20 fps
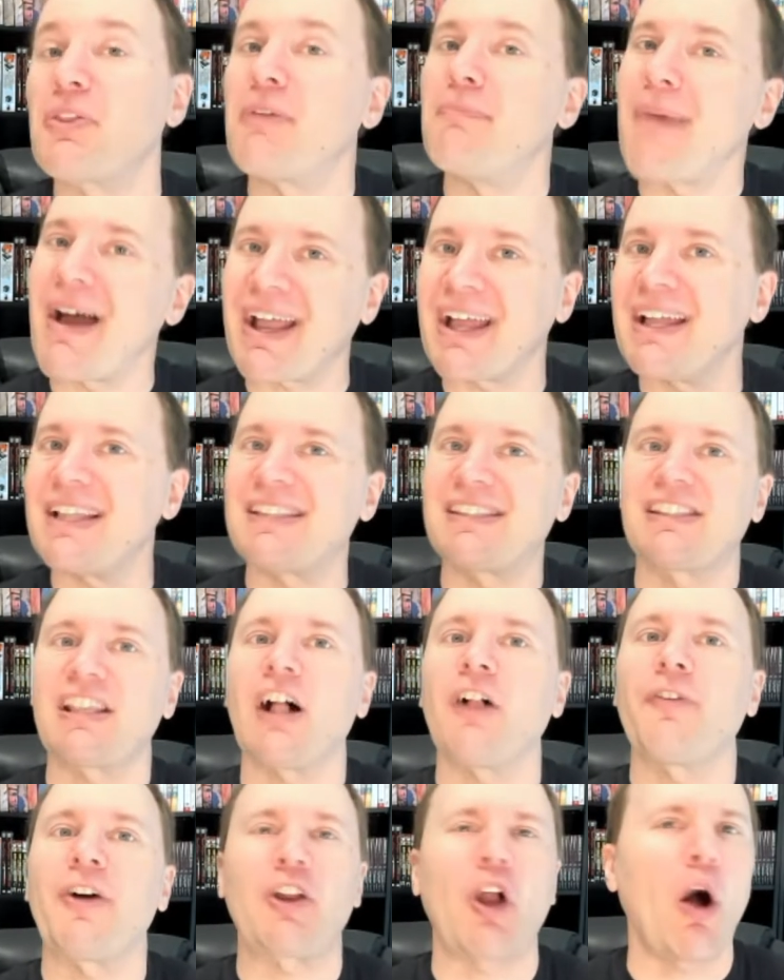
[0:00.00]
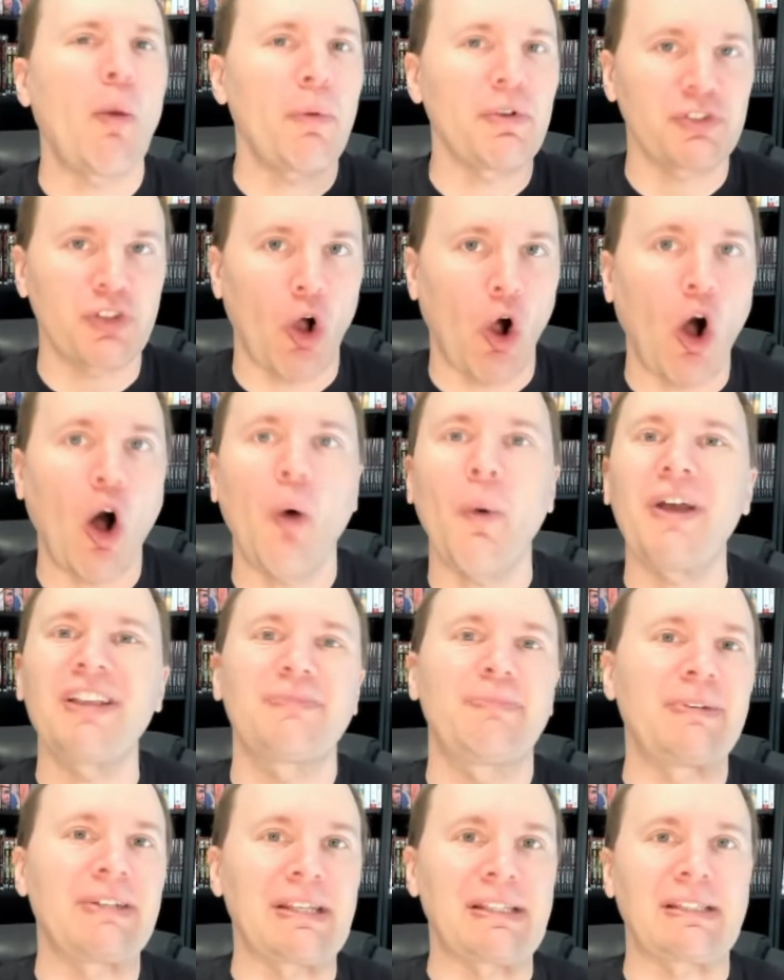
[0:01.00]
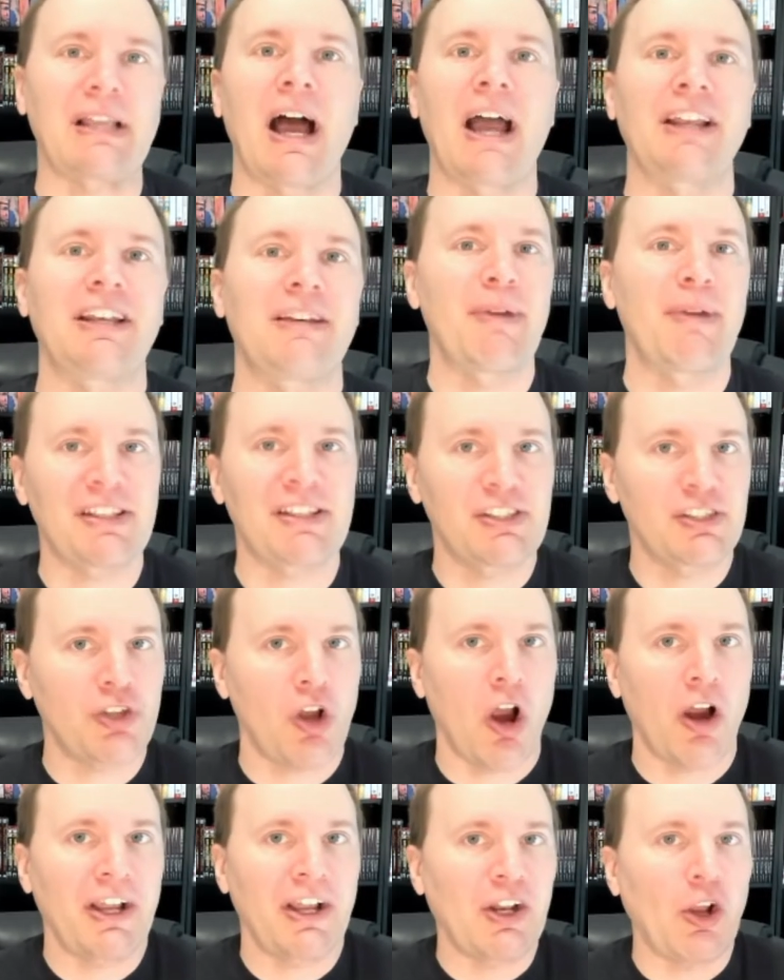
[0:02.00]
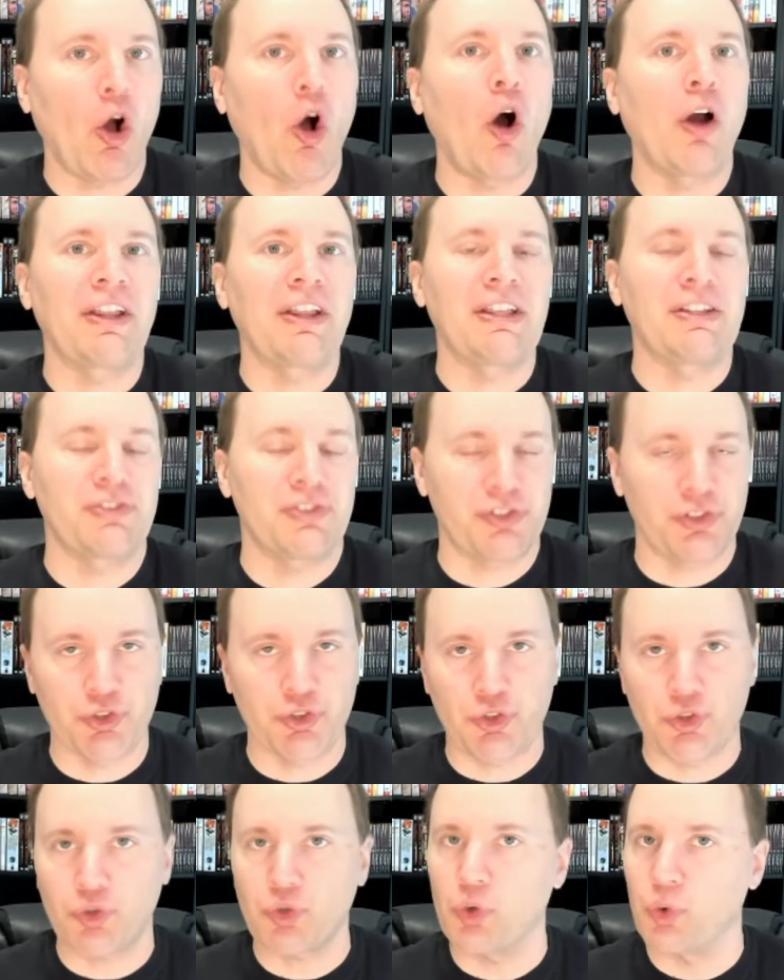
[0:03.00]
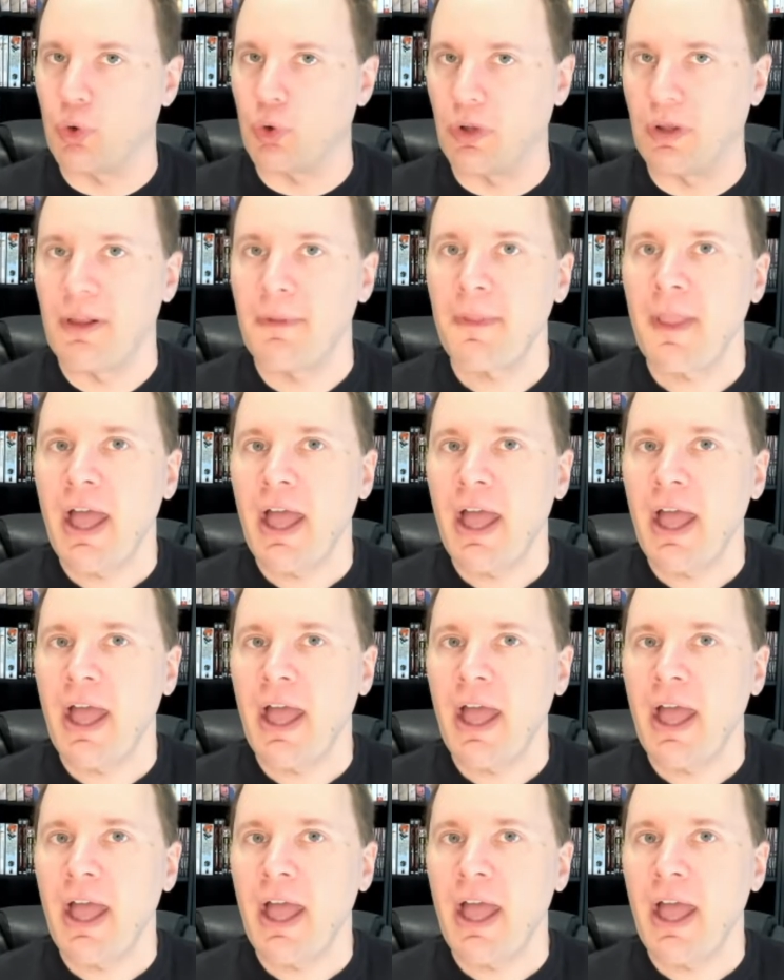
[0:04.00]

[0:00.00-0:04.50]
the mecha itself had almost always been designed its target audience drool.